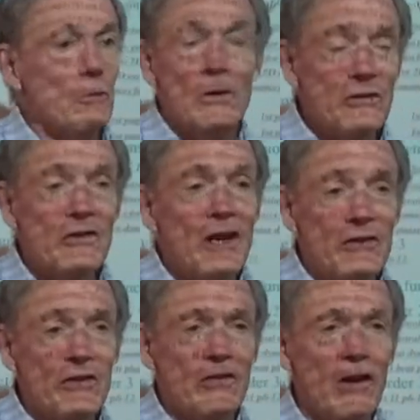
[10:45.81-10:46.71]
It wasn't
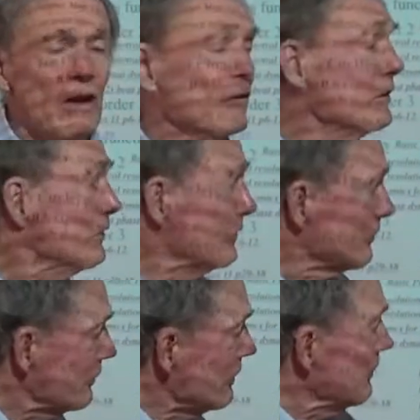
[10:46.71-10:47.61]
necessary. If they'd
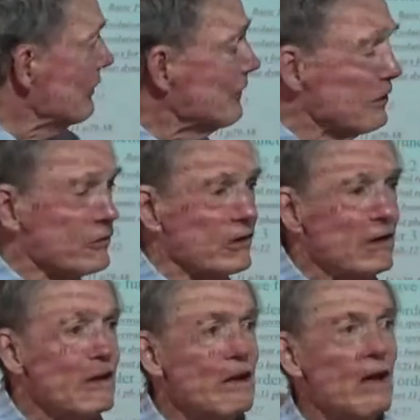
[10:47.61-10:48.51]
just done this,
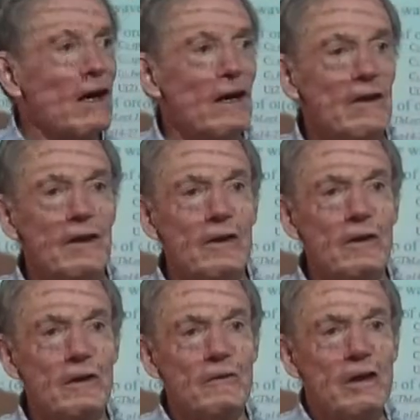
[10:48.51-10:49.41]
uh, they
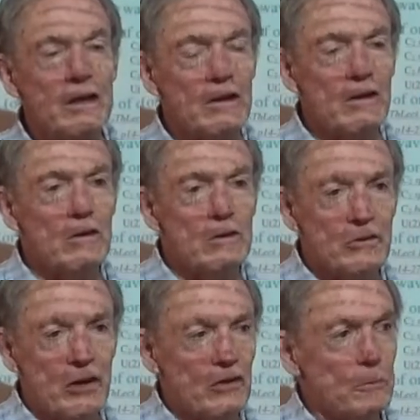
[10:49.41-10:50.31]
could have taken a whole
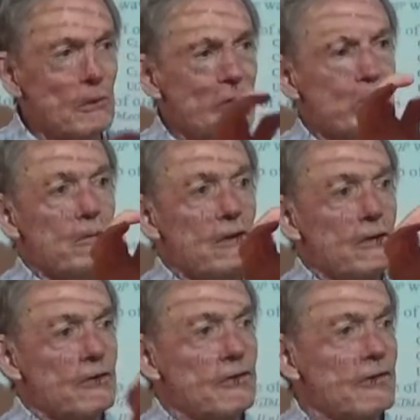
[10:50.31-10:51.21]
textbook and
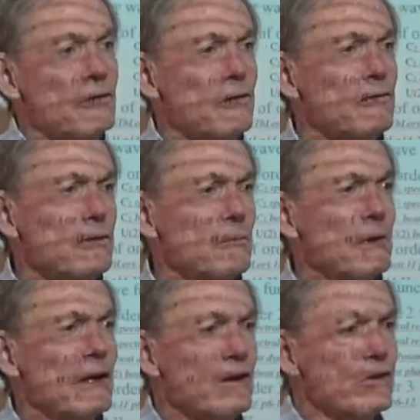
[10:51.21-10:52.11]
reduced it to a few
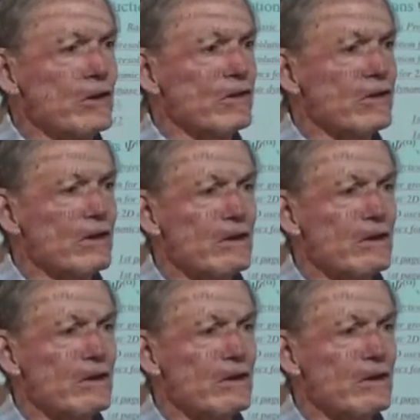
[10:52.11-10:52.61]
pages.